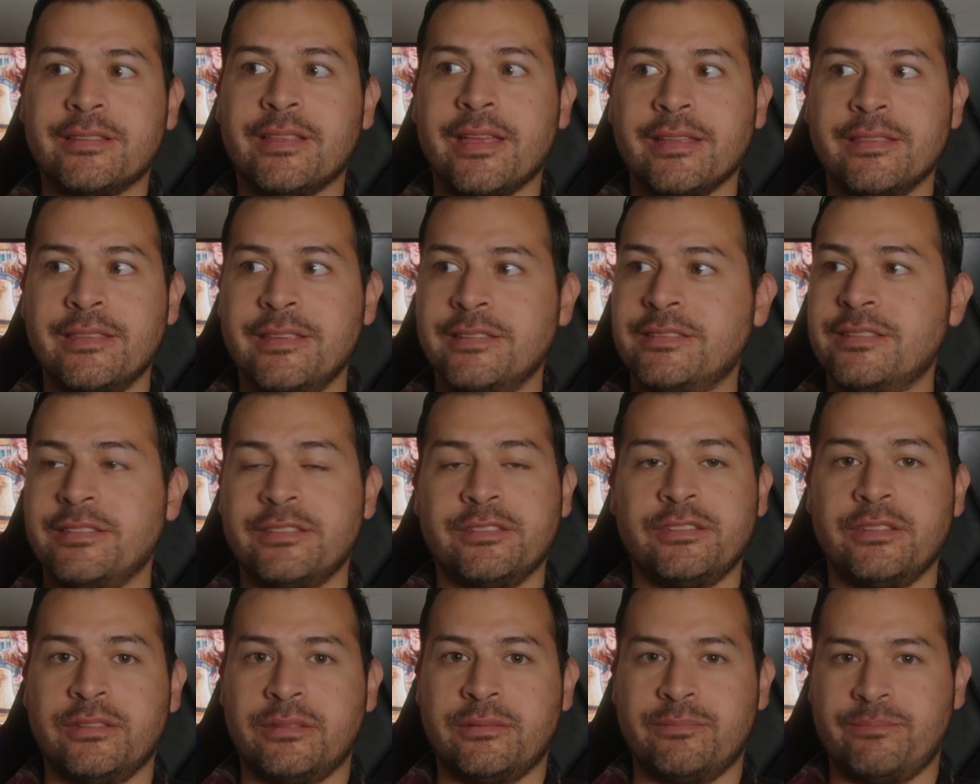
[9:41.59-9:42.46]
Like, this
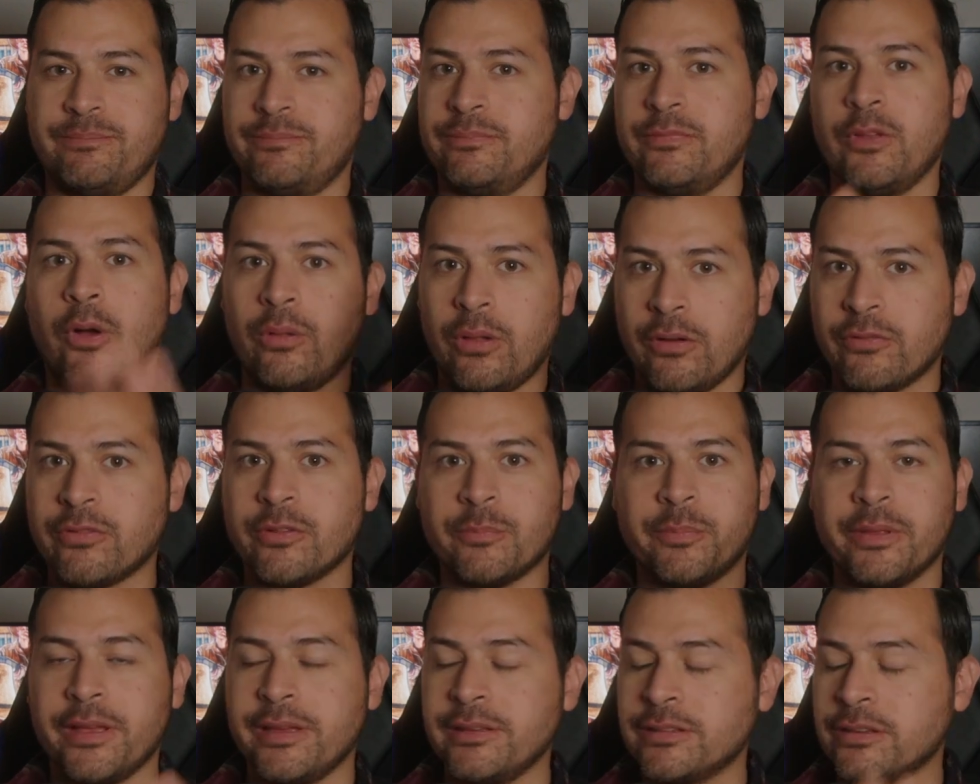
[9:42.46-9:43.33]
is just all over the
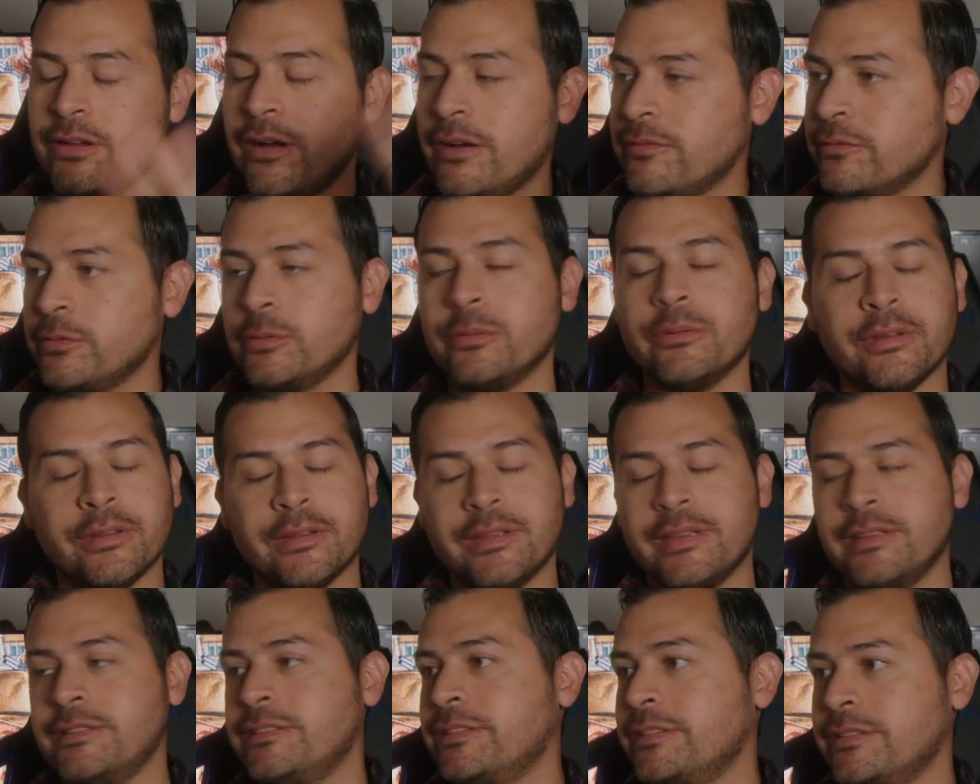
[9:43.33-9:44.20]
place, convoluted.
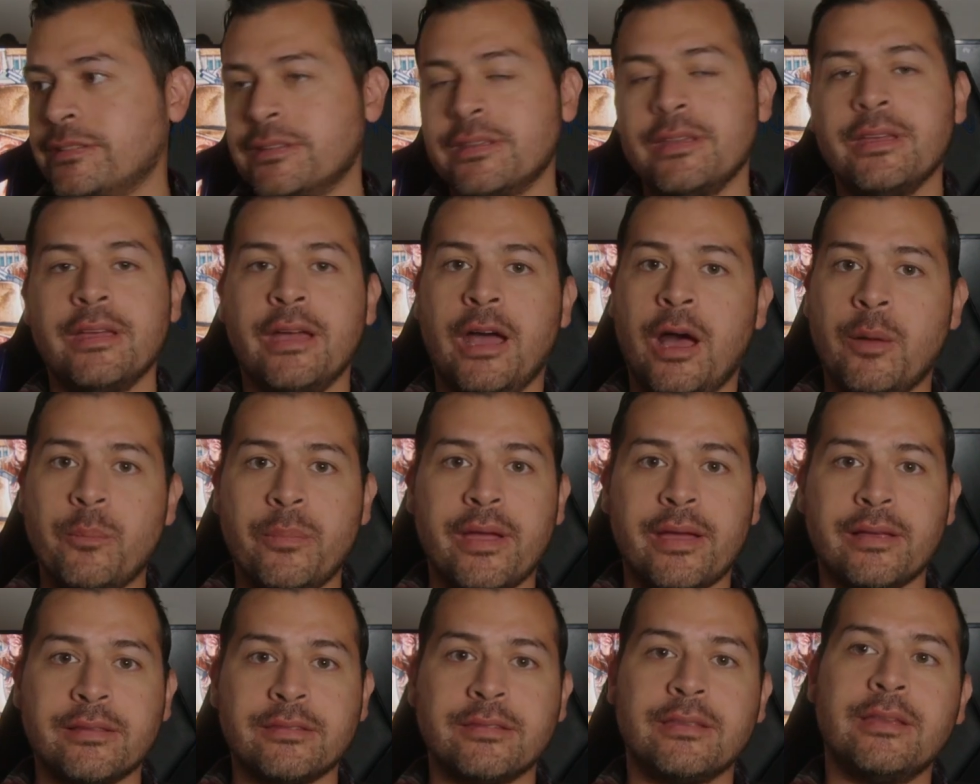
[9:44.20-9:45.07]
It's just a
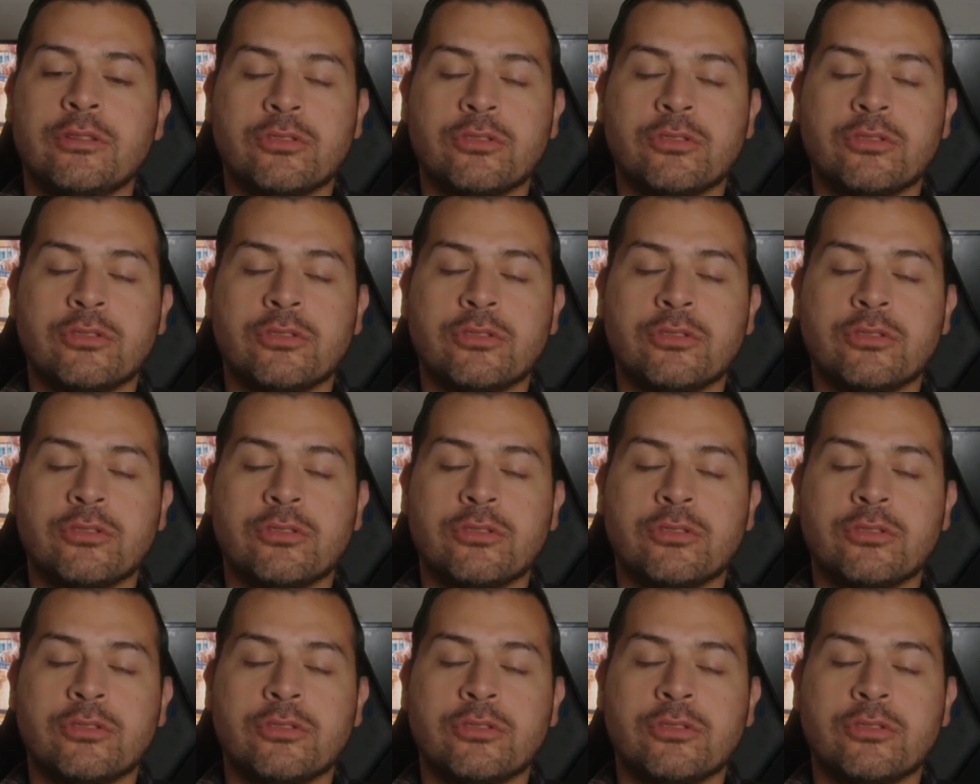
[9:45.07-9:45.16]
mess.